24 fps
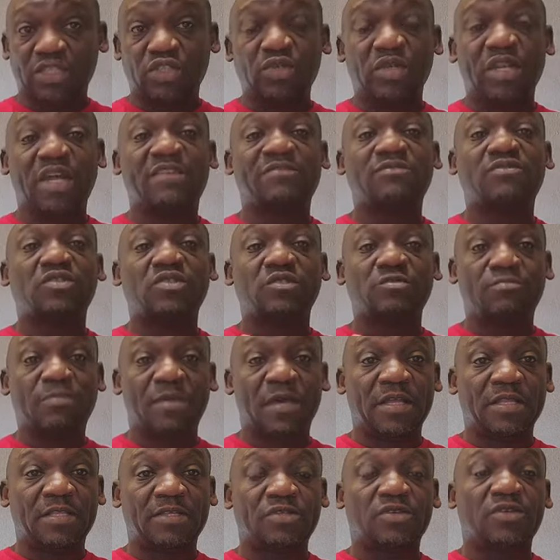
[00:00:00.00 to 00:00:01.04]
that you love to
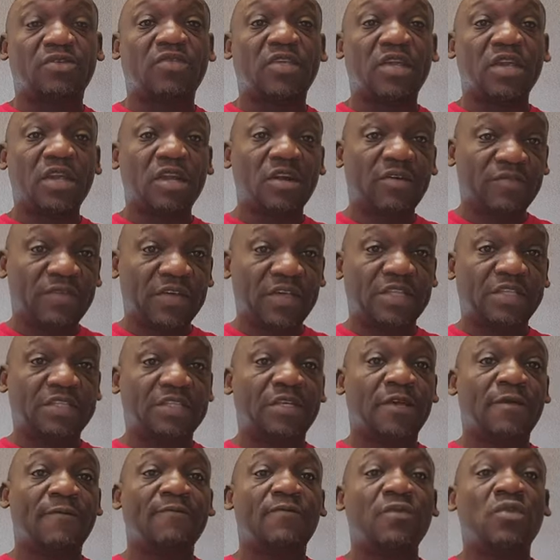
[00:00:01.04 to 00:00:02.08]
spend. So think of
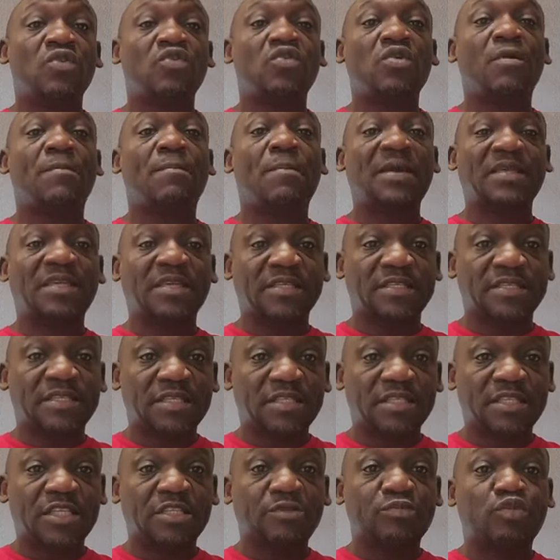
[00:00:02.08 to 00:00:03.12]
it, you're
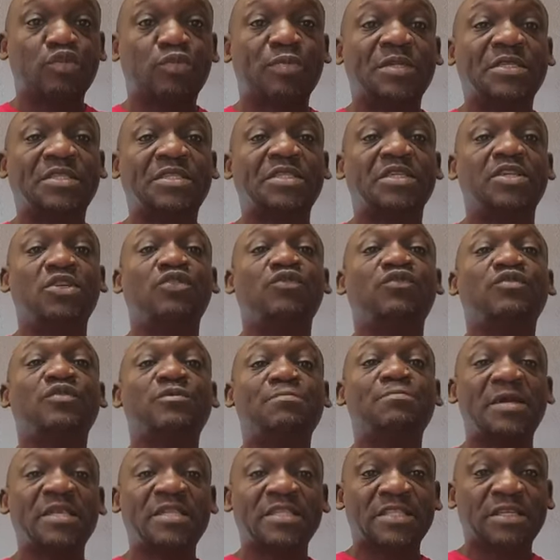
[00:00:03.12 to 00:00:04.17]
purchasing this property, you've
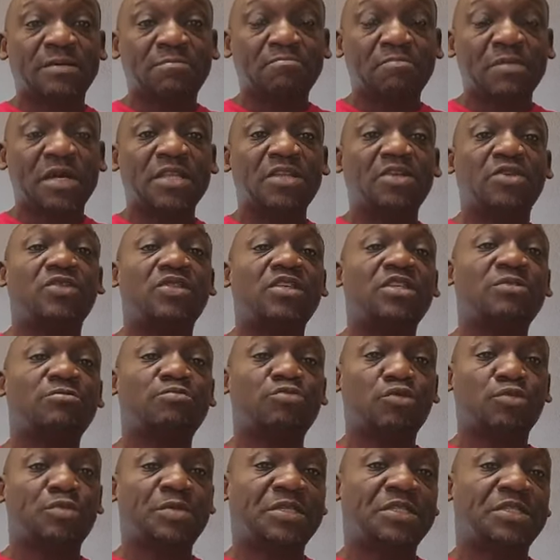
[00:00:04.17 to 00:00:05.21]
spent some money on this
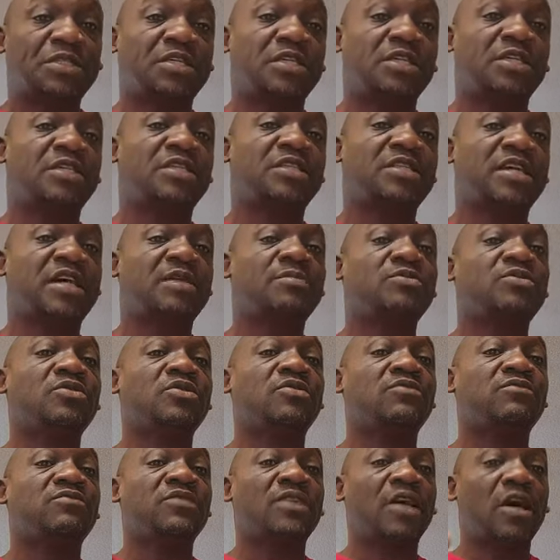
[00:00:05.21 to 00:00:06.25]
property in terms
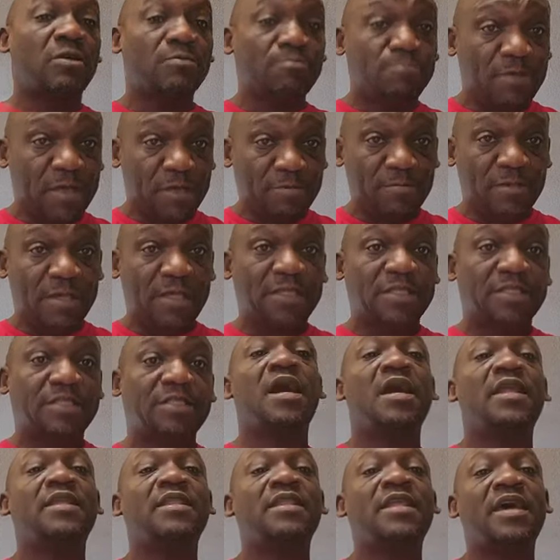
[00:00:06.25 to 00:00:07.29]
of down payment,
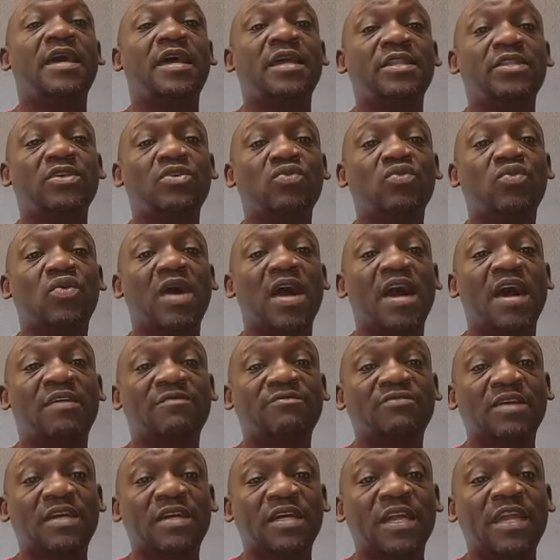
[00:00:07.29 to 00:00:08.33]
and then you
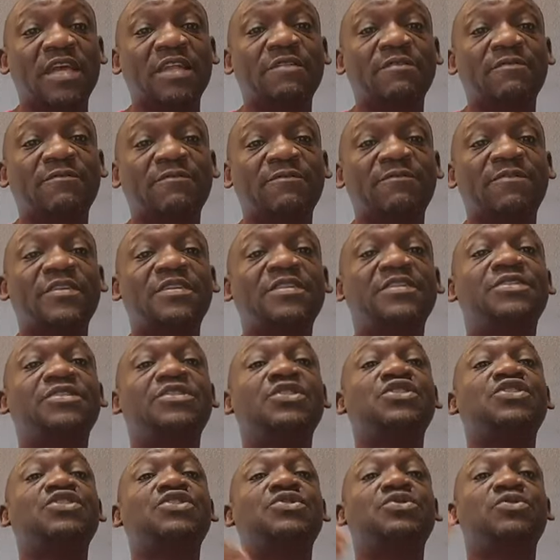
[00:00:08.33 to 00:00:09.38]
have to again fix
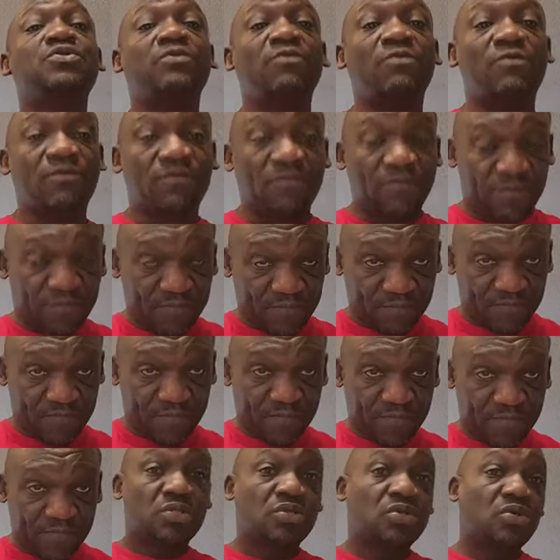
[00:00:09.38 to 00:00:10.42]
this roof.
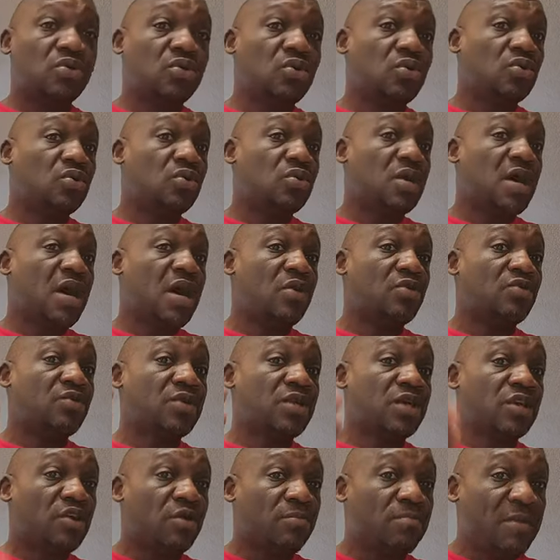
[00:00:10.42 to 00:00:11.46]
So I would
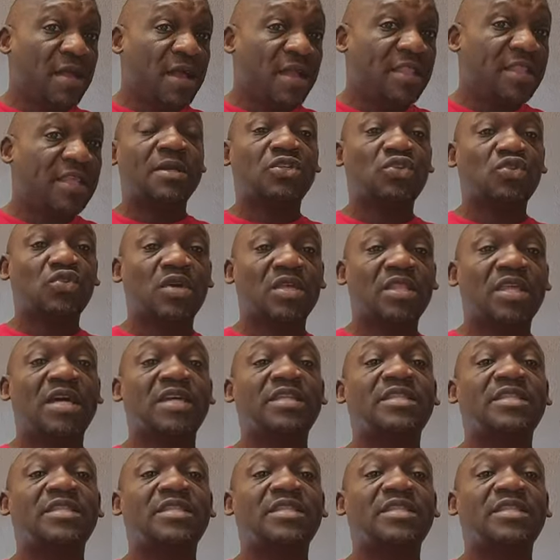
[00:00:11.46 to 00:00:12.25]
recommend, make sure